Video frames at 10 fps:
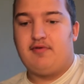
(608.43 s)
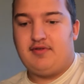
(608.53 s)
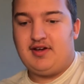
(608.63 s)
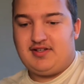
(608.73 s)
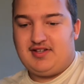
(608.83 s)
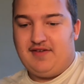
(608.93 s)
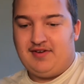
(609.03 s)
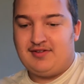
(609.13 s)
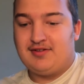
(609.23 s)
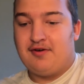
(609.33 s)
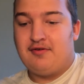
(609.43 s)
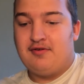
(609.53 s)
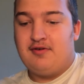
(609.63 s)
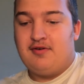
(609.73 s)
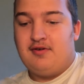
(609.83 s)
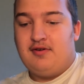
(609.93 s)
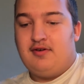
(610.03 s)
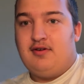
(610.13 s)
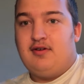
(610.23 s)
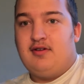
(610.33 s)
Thanksgiving, so
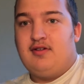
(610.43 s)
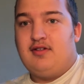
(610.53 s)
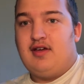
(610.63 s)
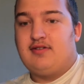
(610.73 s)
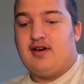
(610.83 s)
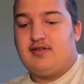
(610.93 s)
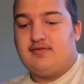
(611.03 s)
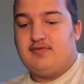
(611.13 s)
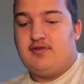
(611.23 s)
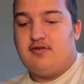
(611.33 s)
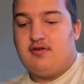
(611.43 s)
that's awesome. So,